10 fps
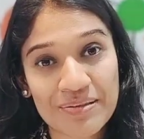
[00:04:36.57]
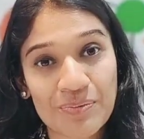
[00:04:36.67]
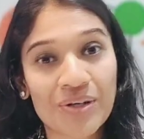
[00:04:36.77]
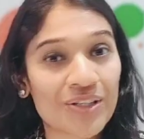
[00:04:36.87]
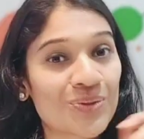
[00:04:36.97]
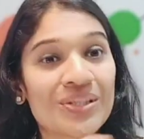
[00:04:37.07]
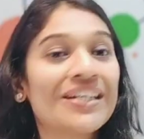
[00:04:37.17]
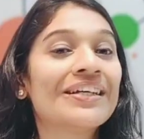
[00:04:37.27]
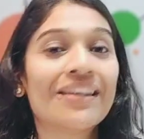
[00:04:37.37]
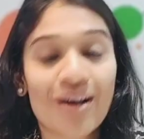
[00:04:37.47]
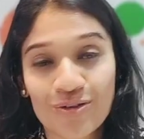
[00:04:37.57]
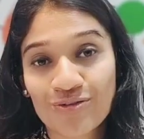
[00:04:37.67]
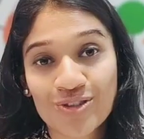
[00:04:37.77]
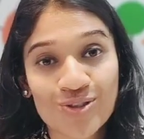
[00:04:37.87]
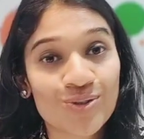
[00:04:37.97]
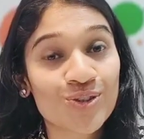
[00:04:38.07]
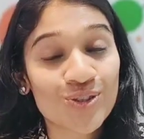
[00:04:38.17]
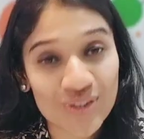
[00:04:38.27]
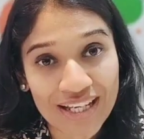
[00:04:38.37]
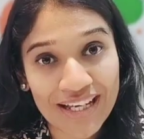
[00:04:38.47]
what are you reading aloud for children
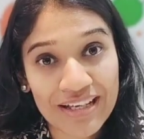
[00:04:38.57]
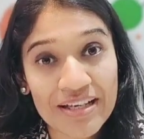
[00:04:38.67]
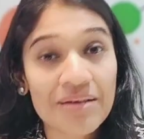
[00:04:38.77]
today?